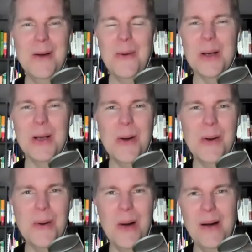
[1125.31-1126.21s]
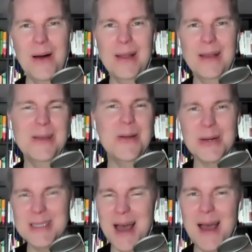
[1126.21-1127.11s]
or go on New
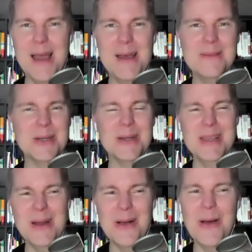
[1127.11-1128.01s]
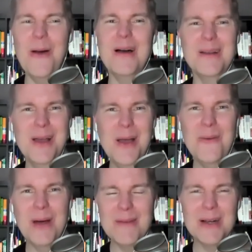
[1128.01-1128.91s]
York Times, or go on
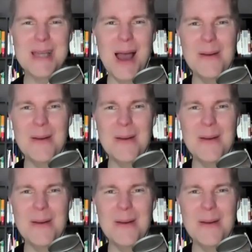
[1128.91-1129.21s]
whatever